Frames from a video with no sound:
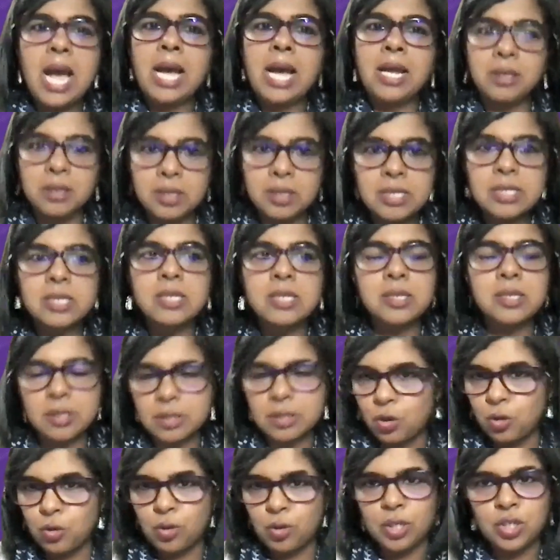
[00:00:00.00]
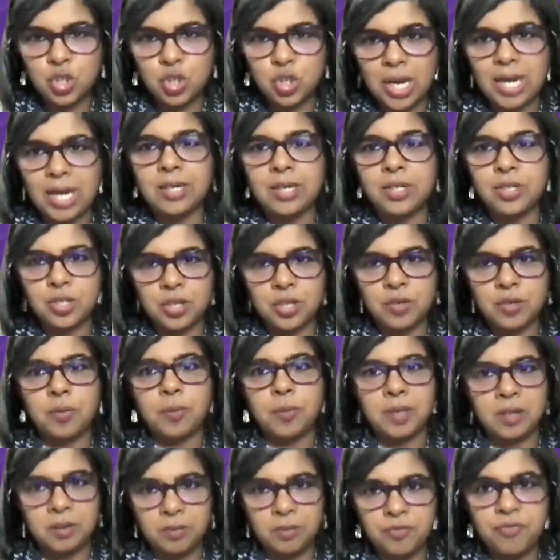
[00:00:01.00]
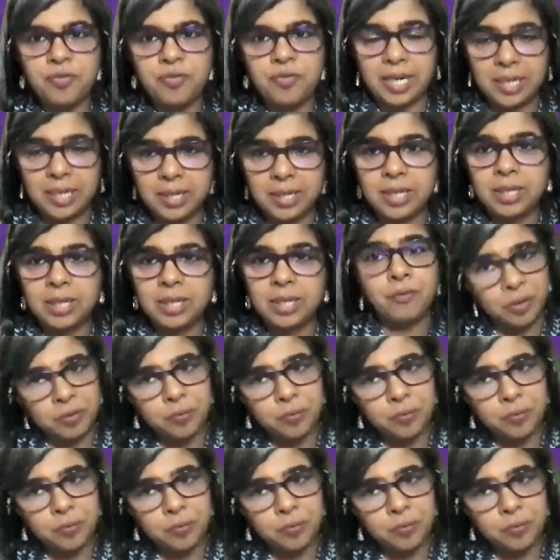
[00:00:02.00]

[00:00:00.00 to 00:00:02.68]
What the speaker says: And this is a challenge that we've been finding.